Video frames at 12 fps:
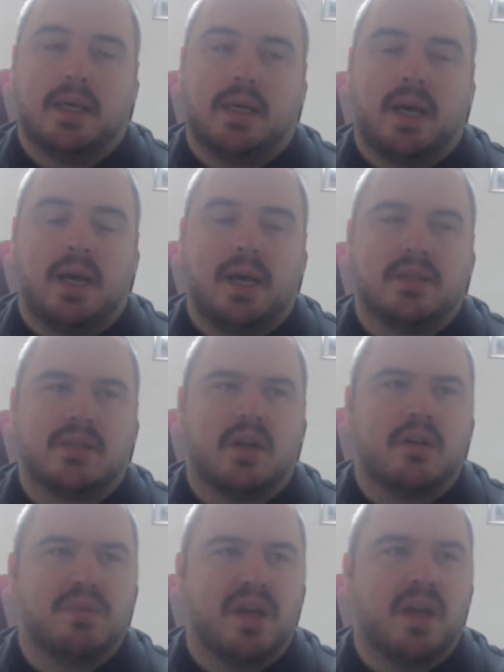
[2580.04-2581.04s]
I
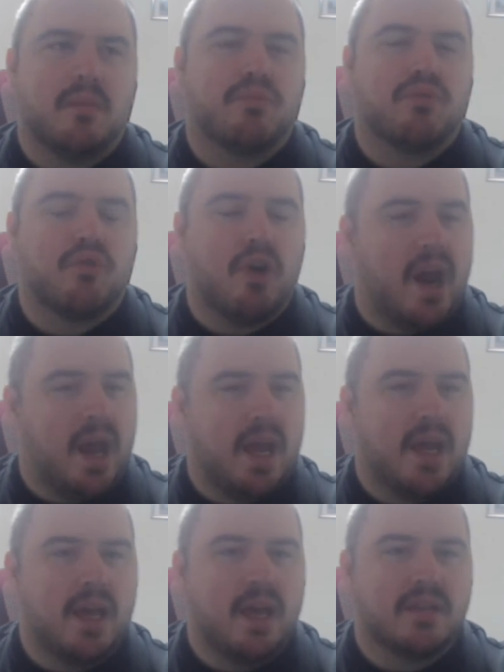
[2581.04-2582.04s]
started playing
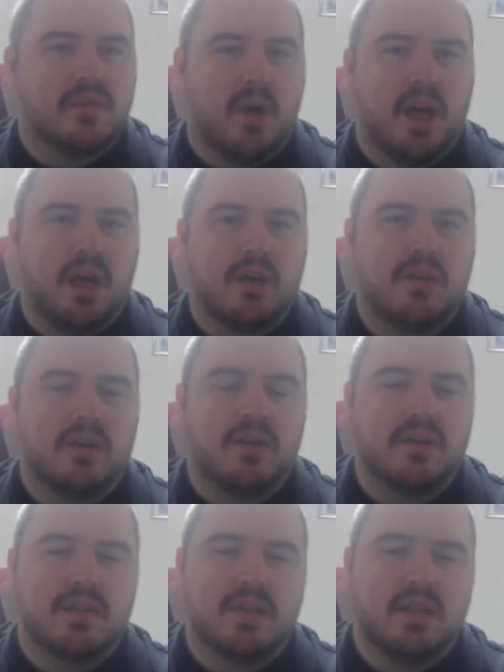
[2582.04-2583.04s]
Prey as well. You
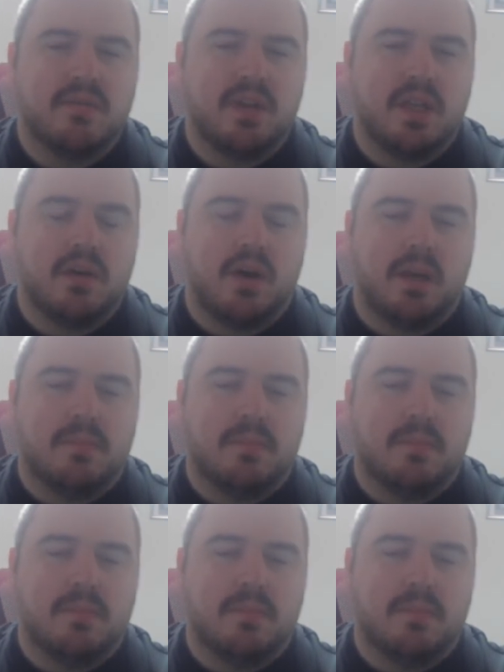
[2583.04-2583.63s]
can see the video on